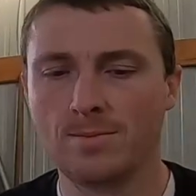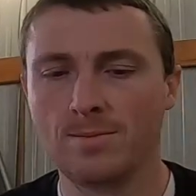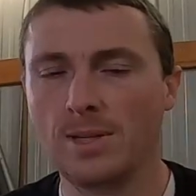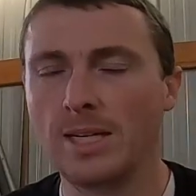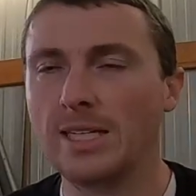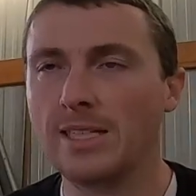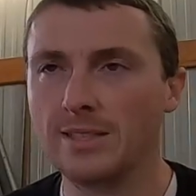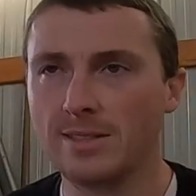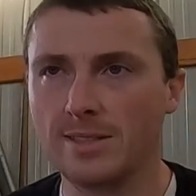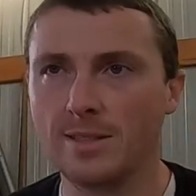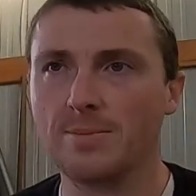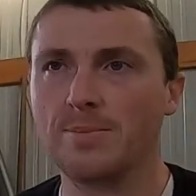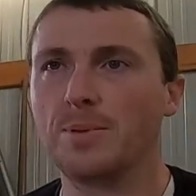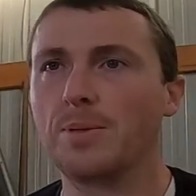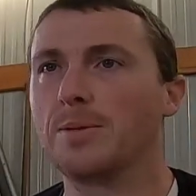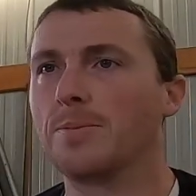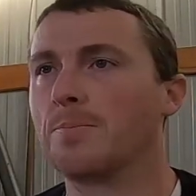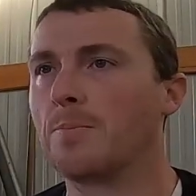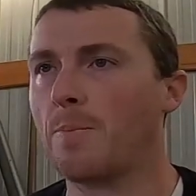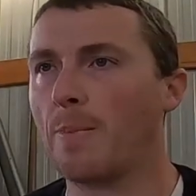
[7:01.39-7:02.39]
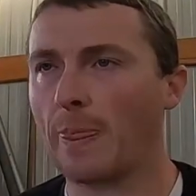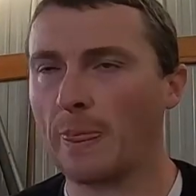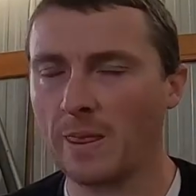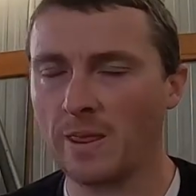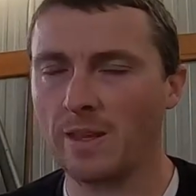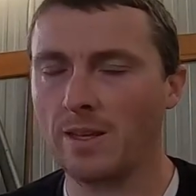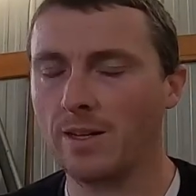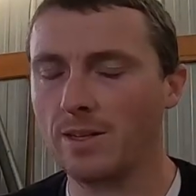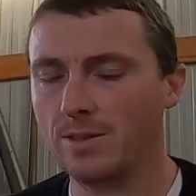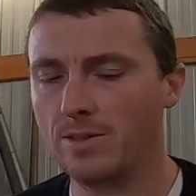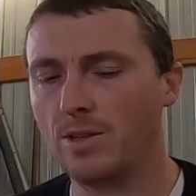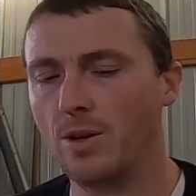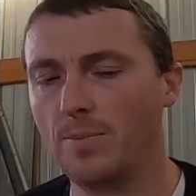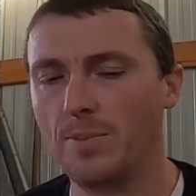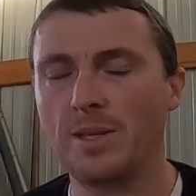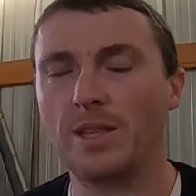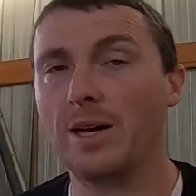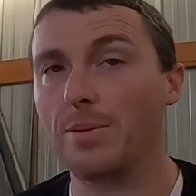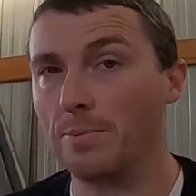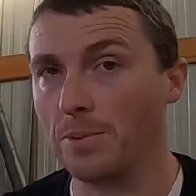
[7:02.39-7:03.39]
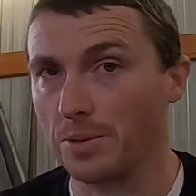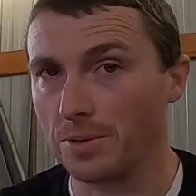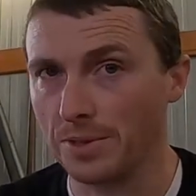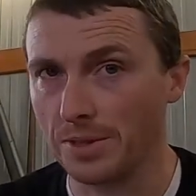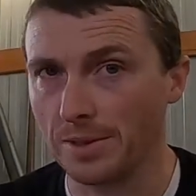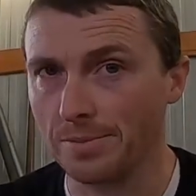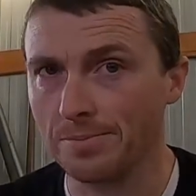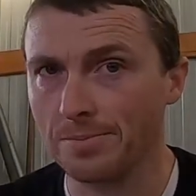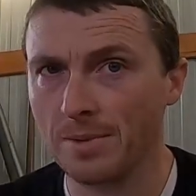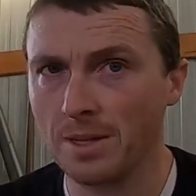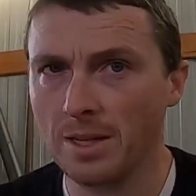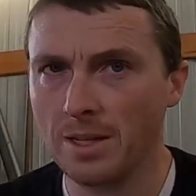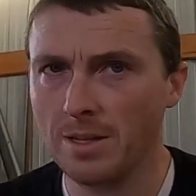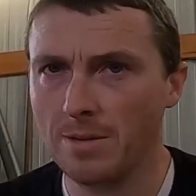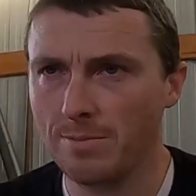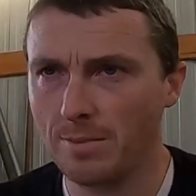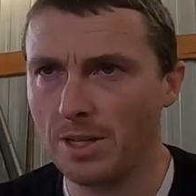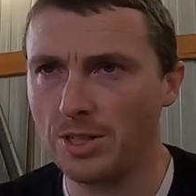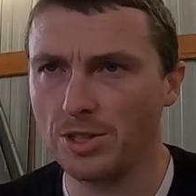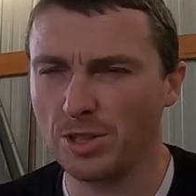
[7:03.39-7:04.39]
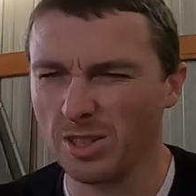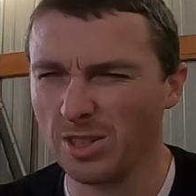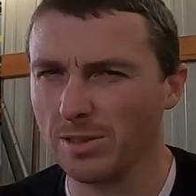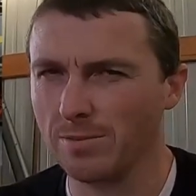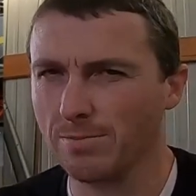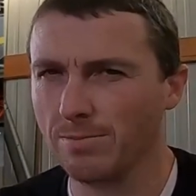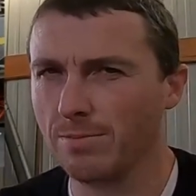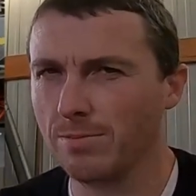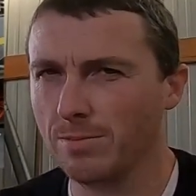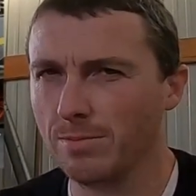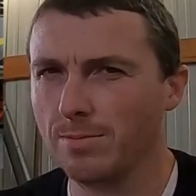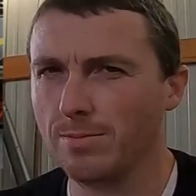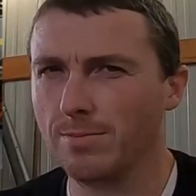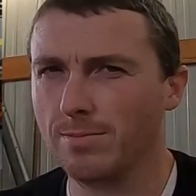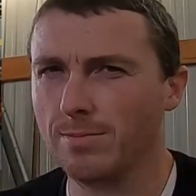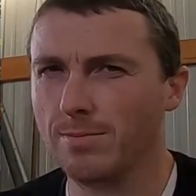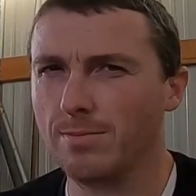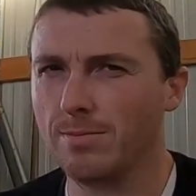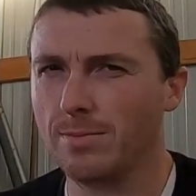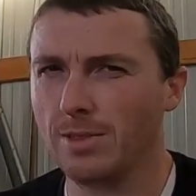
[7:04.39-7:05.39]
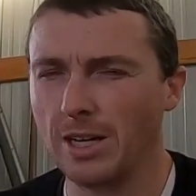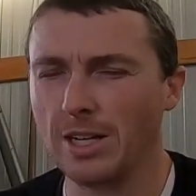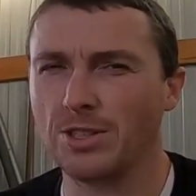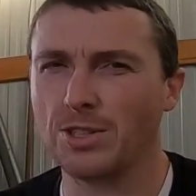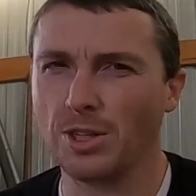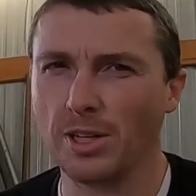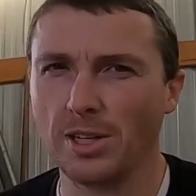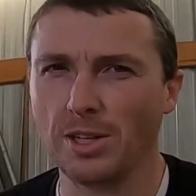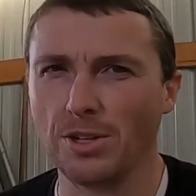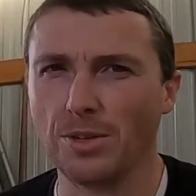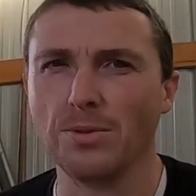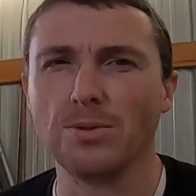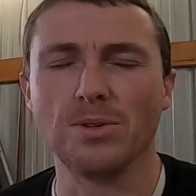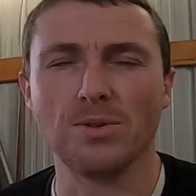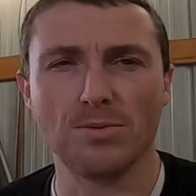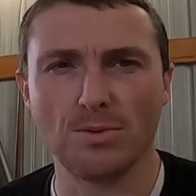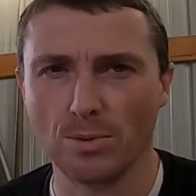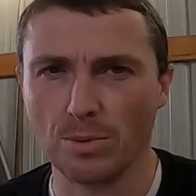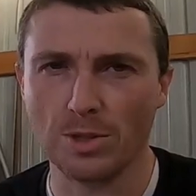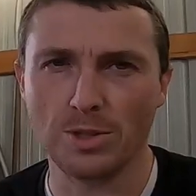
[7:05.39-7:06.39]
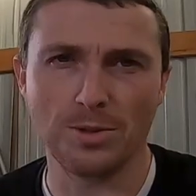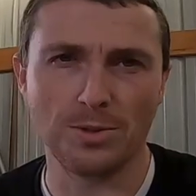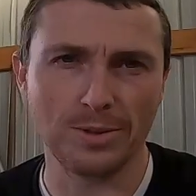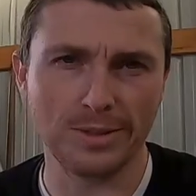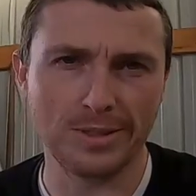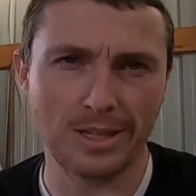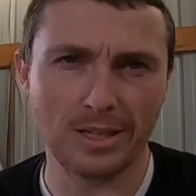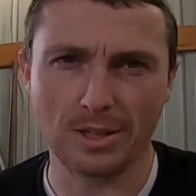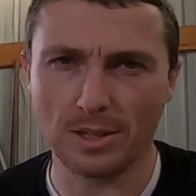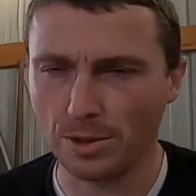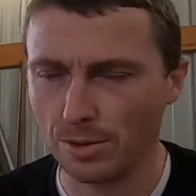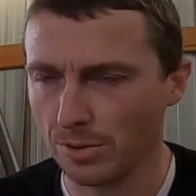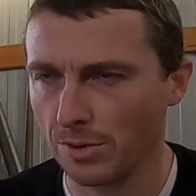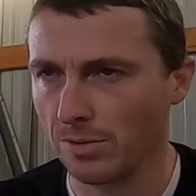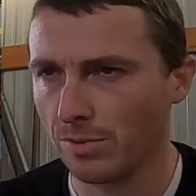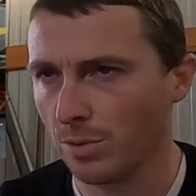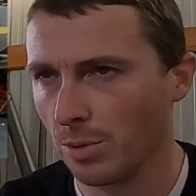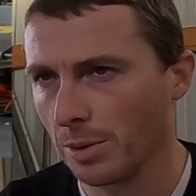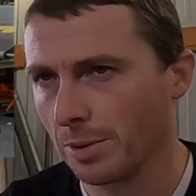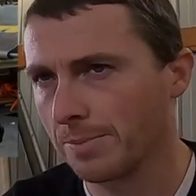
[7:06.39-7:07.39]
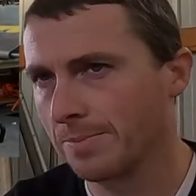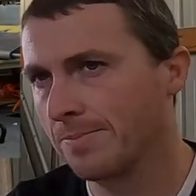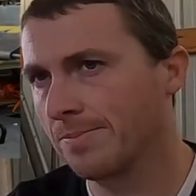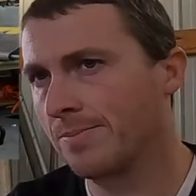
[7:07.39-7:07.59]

Plain and simple, don't be that person. Make sure you're actually going to use it for what you intend to use it for.